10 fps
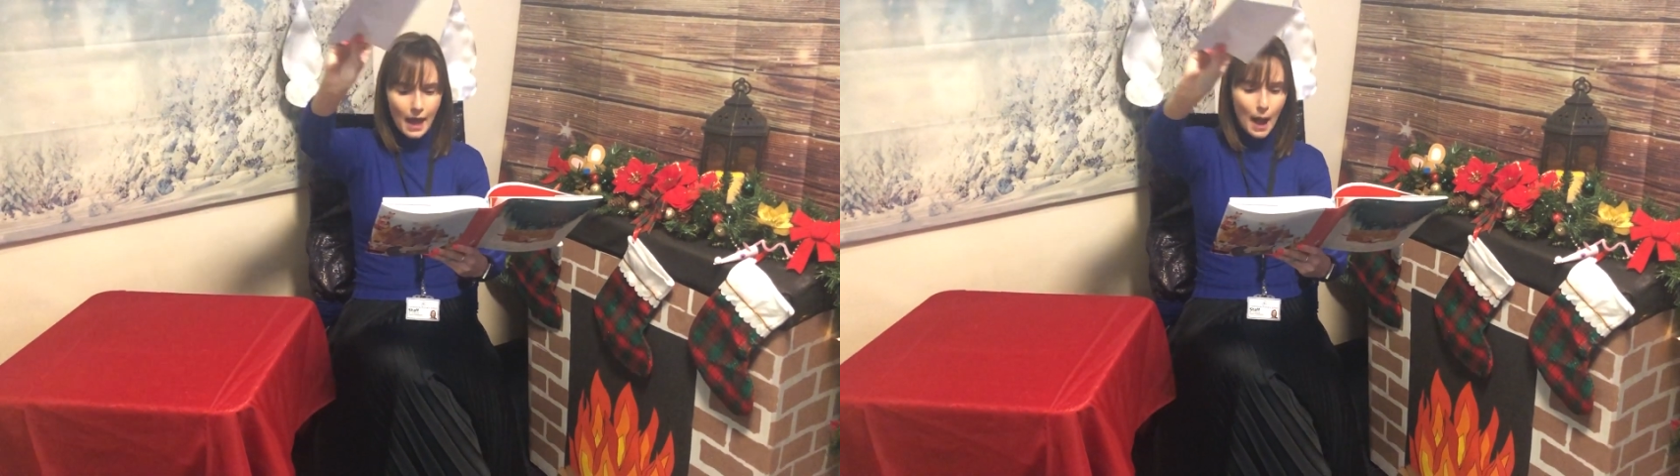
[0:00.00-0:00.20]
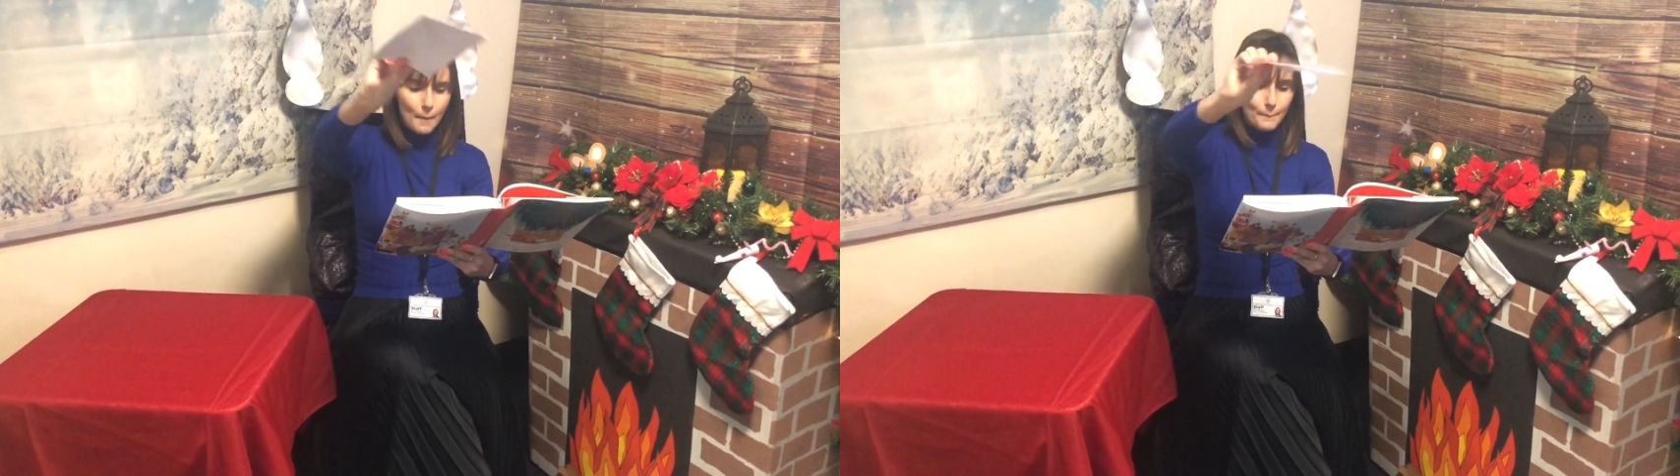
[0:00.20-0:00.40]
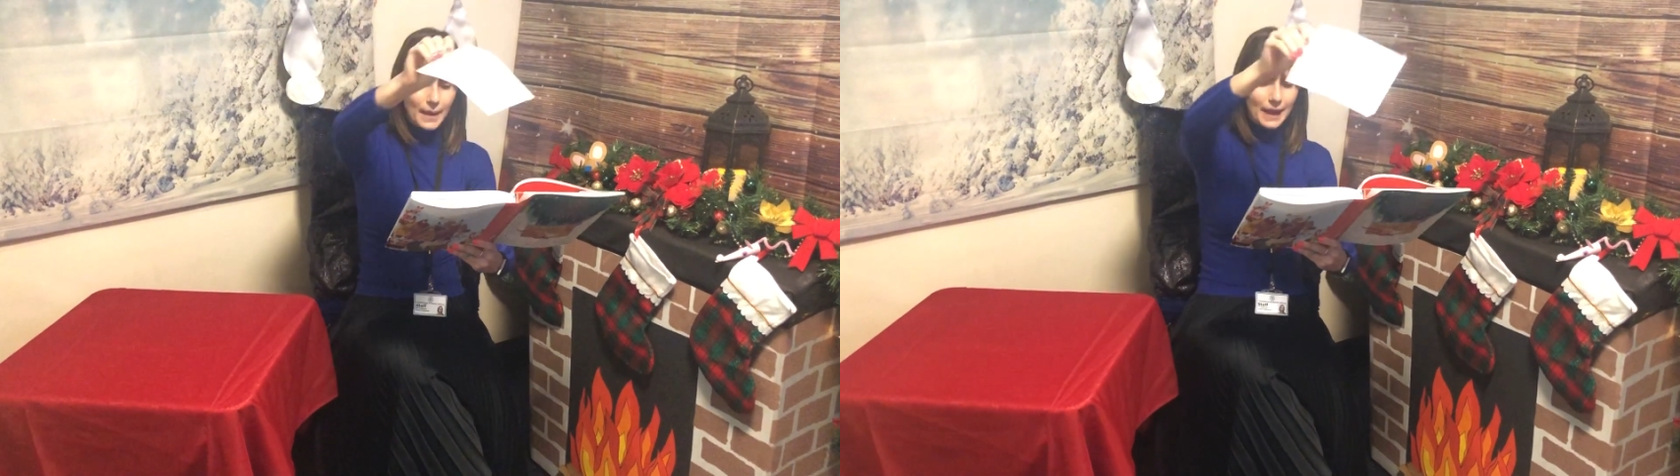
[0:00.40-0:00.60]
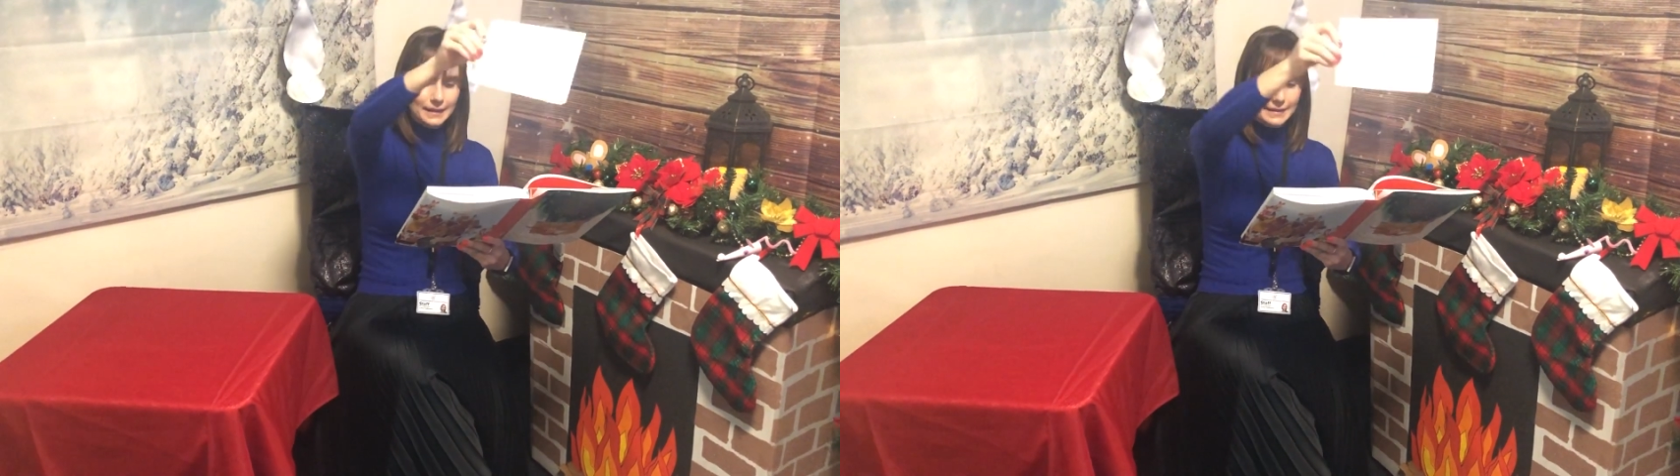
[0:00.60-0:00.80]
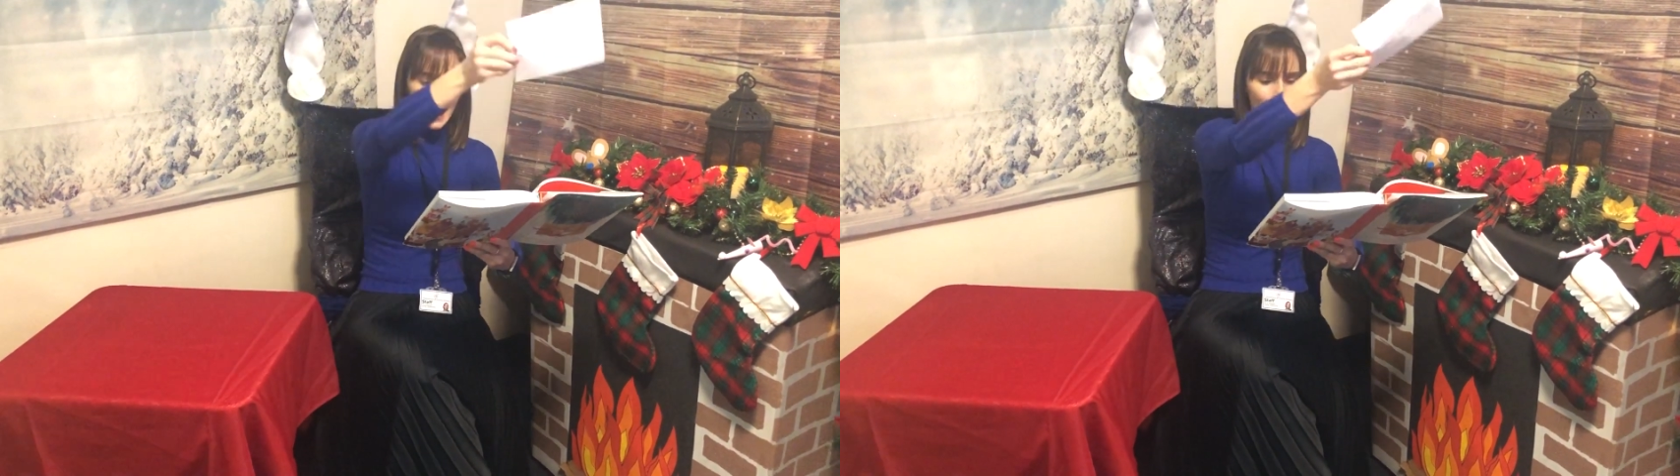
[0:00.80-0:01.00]
up
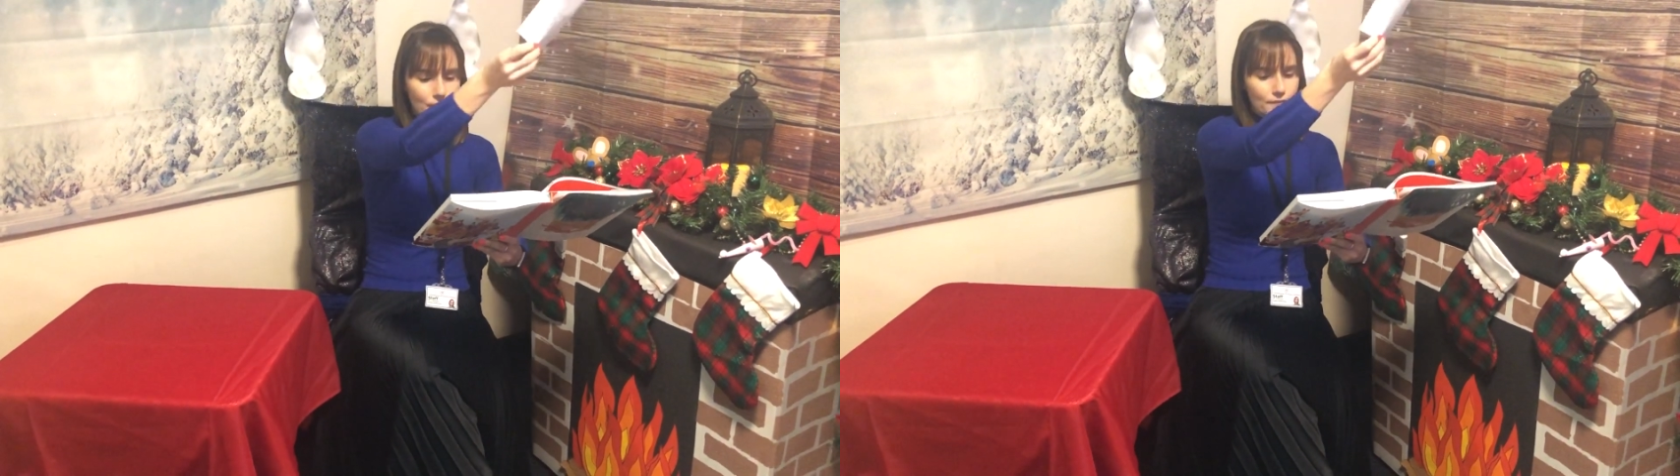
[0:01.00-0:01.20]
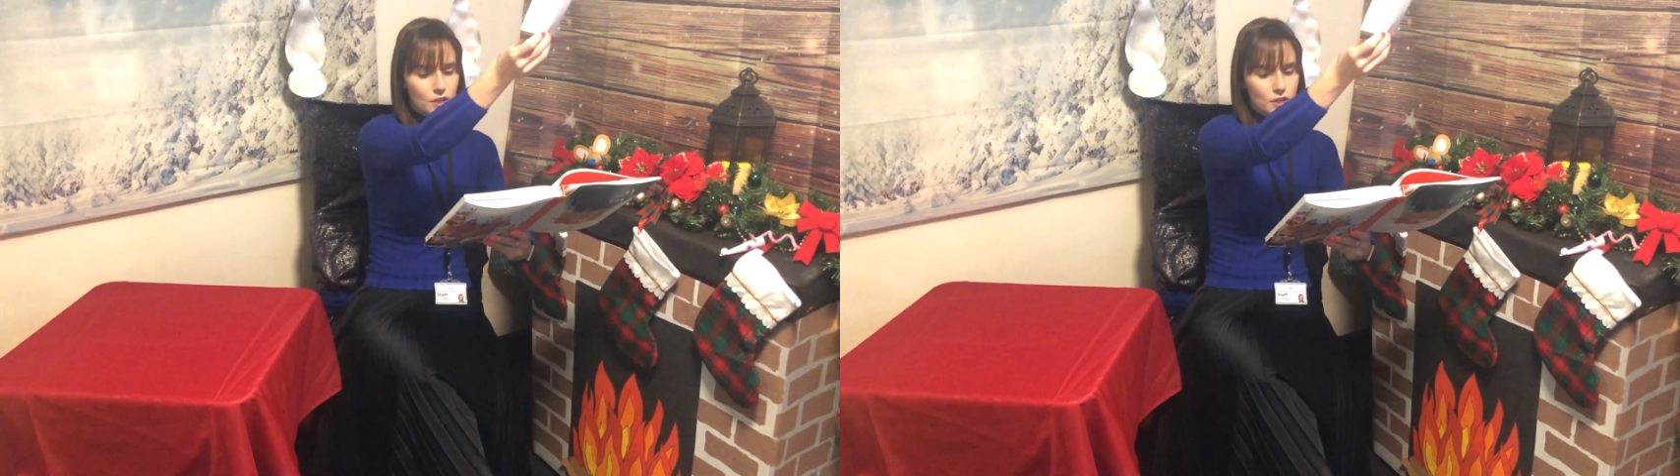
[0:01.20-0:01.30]
and down the